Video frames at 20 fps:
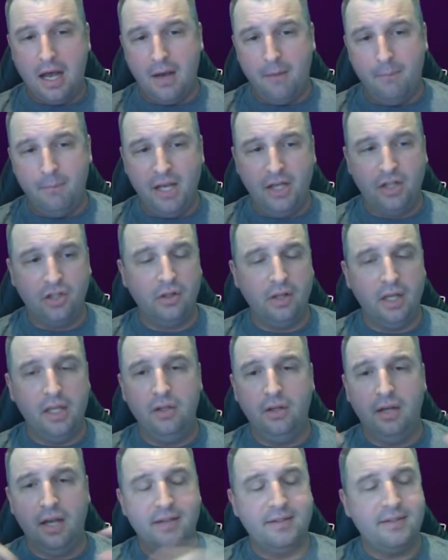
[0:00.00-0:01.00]
Make sure that
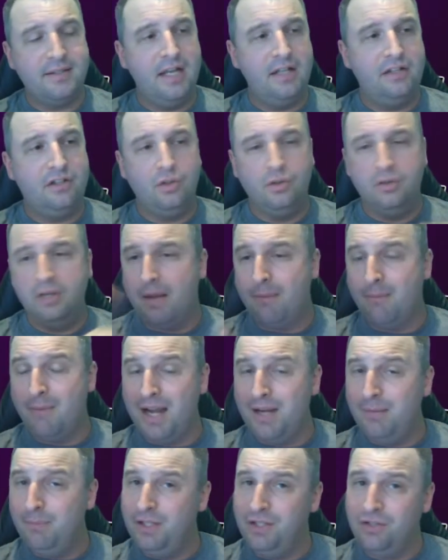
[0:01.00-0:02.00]
you guys stay tuned. I
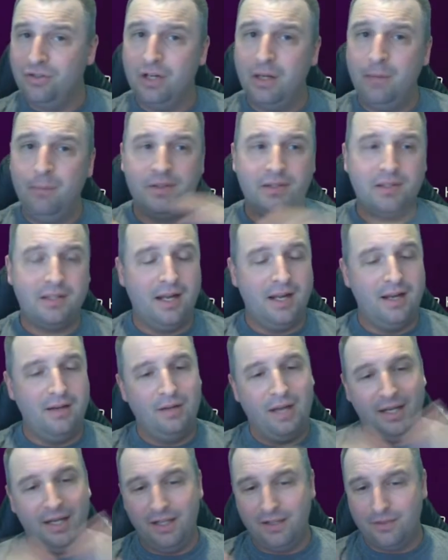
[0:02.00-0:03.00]
might be streaming tonight.
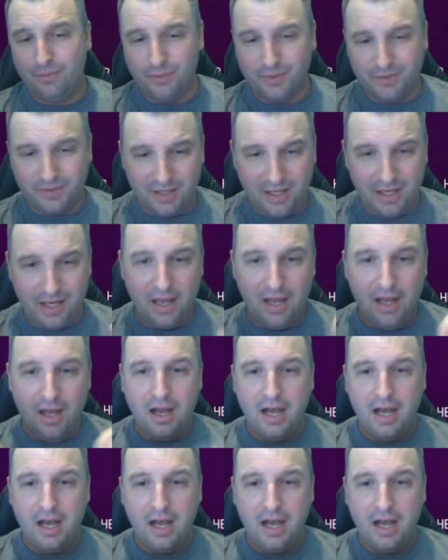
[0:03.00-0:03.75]
I guess we'll see.